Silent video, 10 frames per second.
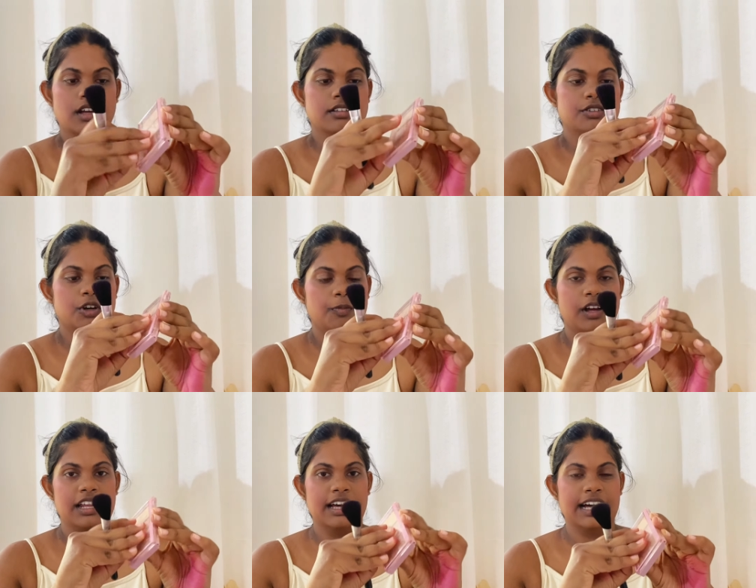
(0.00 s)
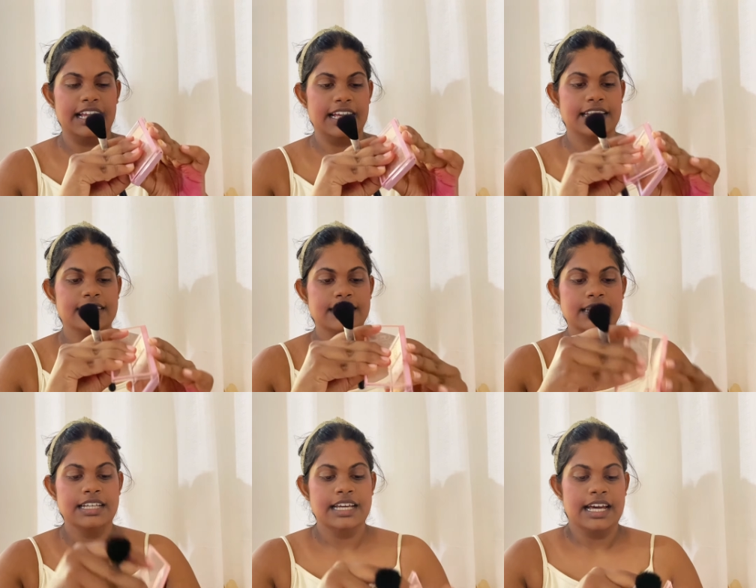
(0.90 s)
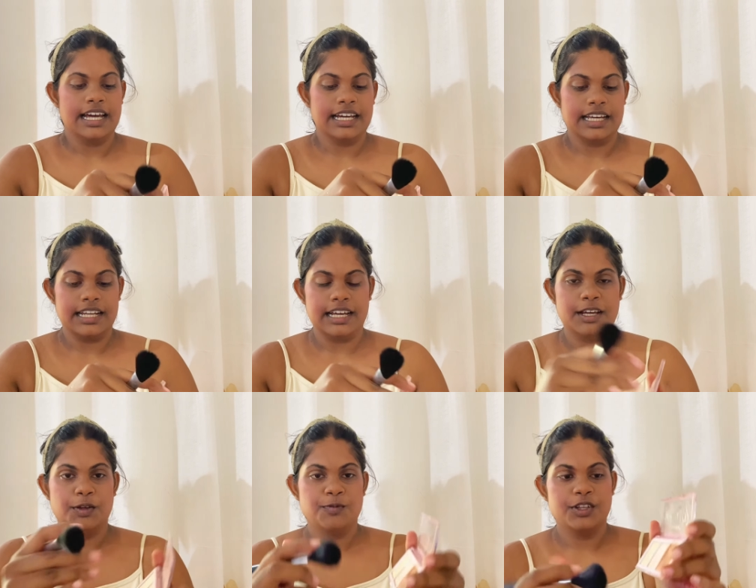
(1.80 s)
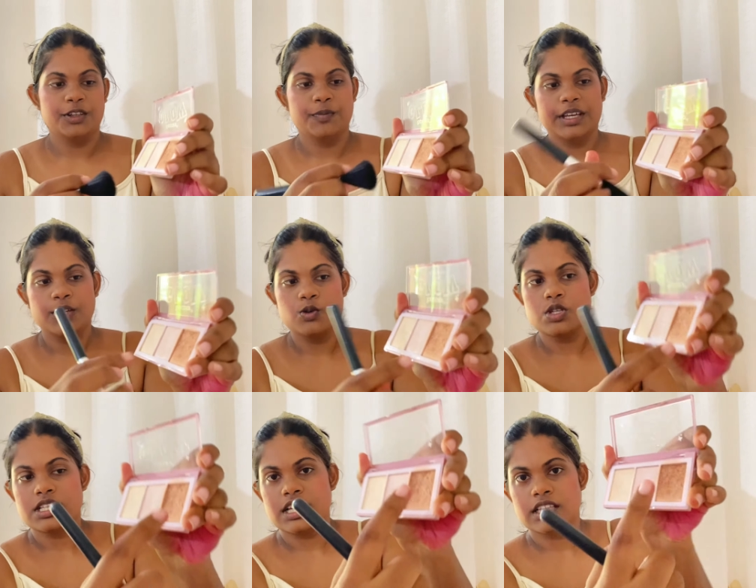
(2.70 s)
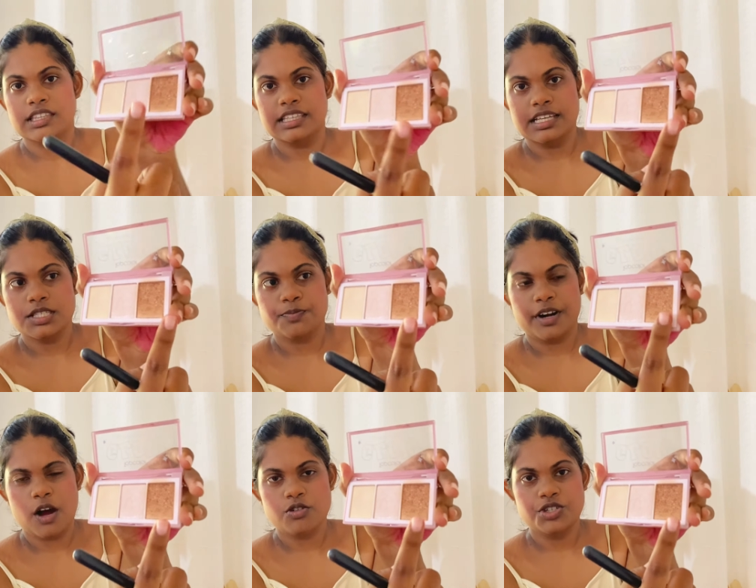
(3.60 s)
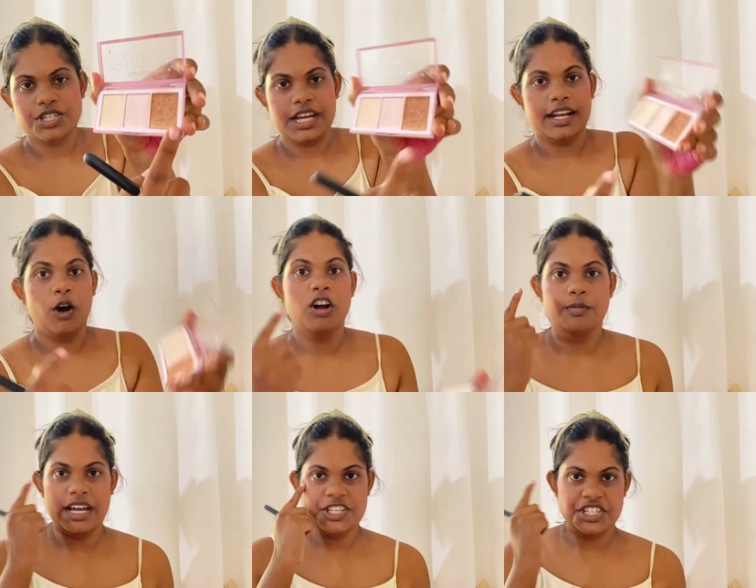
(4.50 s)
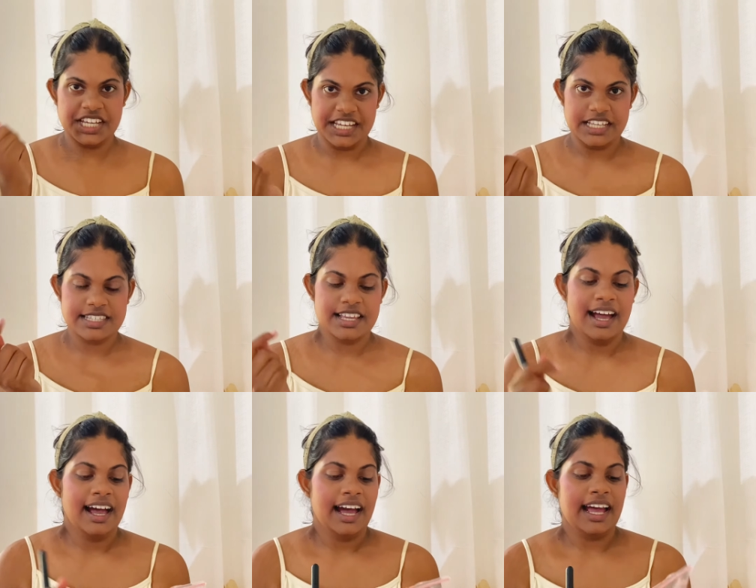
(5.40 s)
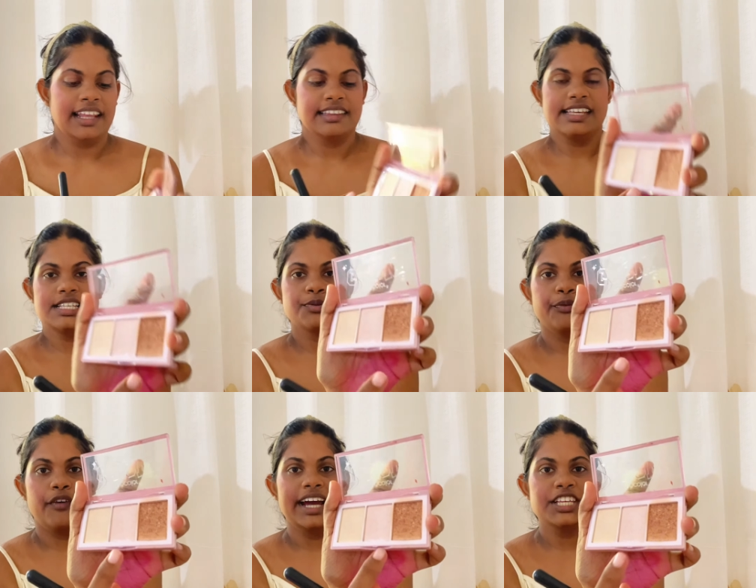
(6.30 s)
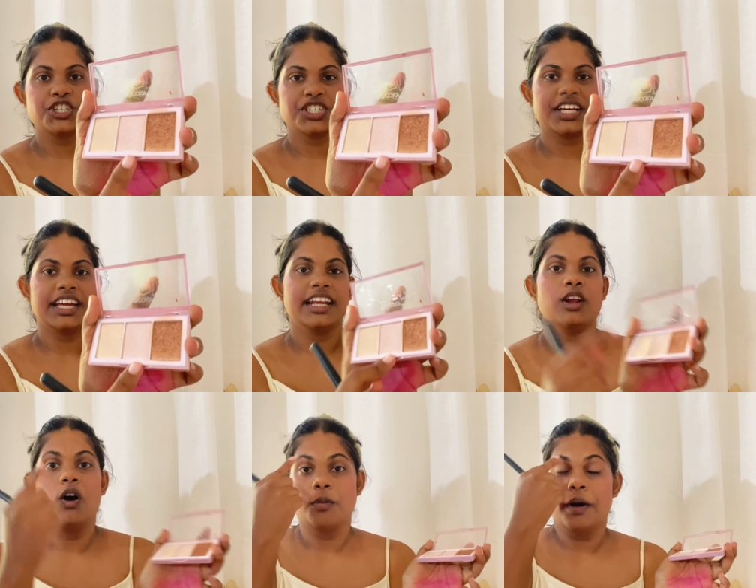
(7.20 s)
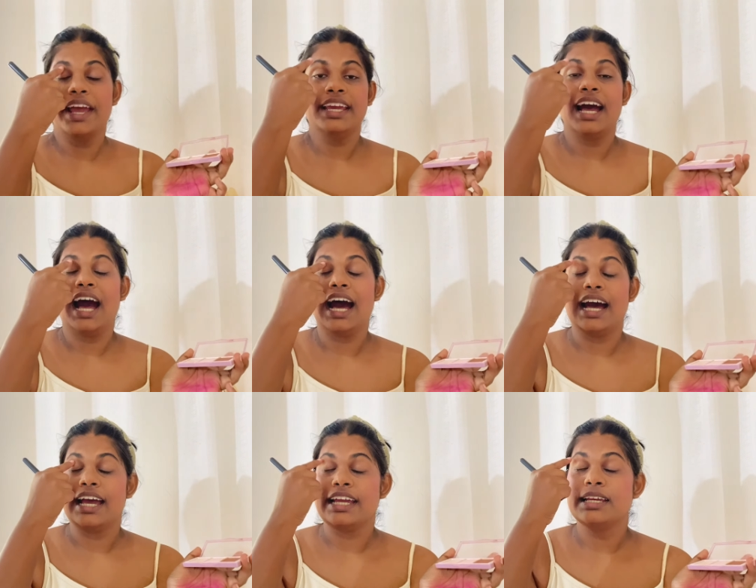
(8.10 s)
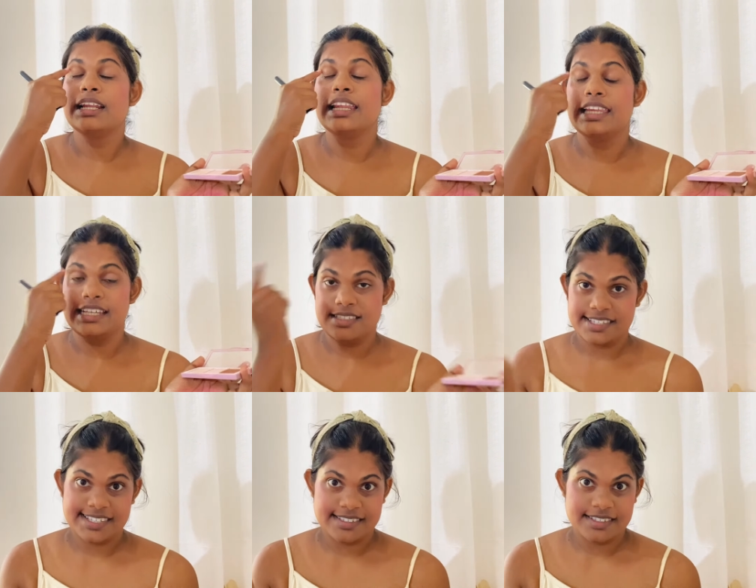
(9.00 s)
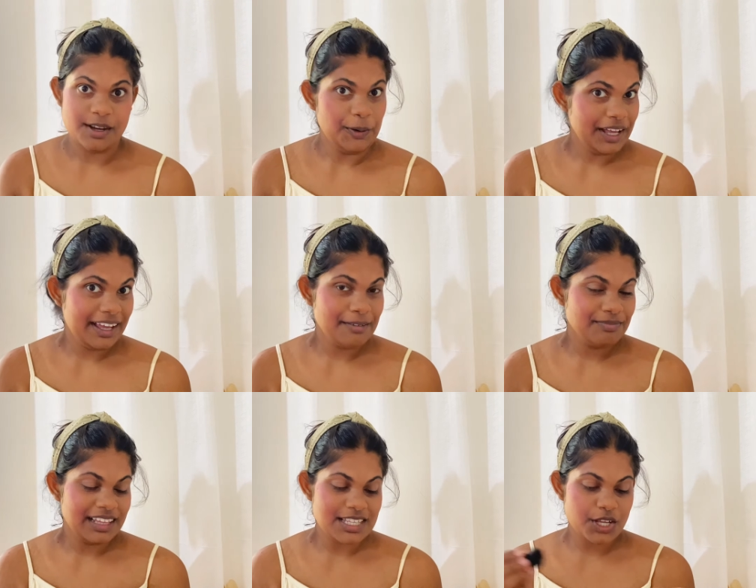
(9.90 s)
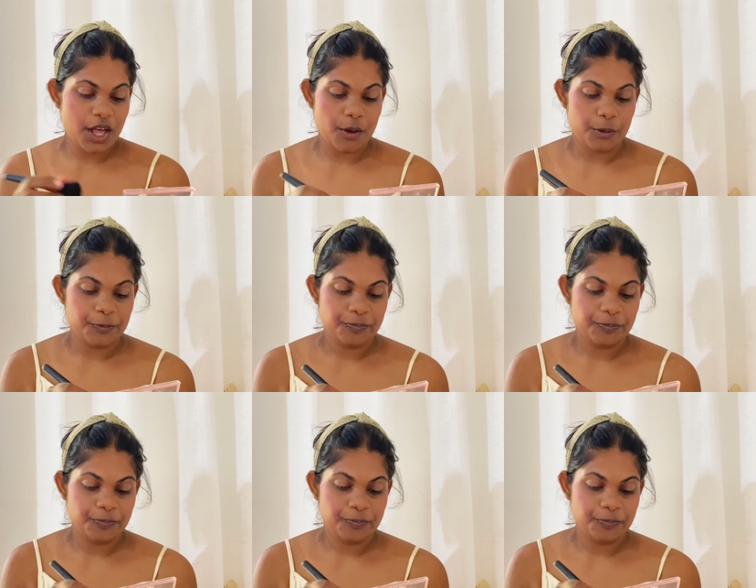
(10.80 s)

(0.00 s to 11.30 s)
the top color highlighter, and I will be using this brown shade on my cheeks and this white shade on my eyelids. Okay, let's go.